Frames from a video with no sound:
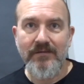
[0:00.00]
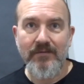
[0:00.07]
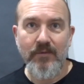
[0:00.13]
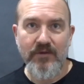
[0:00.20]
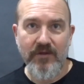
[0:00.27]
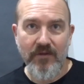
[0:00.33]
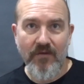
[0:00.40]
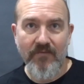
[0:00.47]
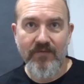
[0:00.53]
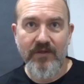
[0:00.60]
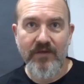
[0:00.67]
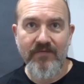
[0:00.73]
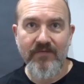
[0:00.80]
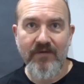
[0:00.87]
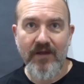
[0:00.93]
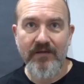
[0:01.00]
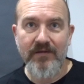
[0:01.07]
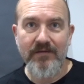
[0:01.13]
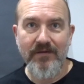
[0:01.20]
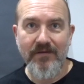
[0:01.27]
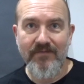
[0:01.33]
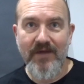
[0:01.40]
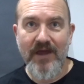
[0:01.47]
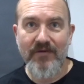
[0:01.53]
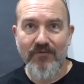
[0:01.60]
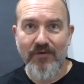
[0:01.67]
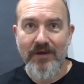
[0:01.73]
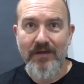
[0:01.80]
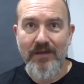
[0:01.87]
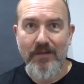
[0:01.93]
which is obviously fun,
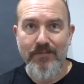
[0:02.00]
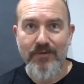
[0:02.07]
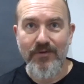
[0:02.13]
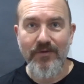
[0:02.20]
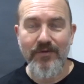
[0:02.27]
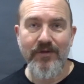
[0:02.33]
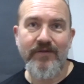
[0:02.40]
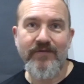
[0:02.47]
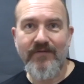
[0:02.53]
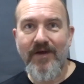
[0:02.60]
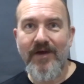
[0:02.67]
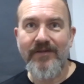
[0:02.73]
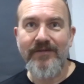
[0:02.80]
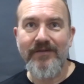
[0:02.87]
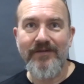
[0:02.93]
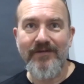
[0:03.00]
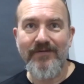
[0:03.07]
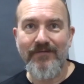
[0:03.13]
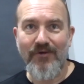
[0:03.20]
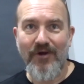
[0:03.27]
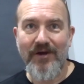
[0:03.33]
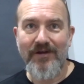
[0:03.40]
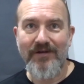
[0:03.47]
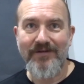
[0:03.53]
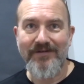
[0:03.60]
factory that produces fun, Freya.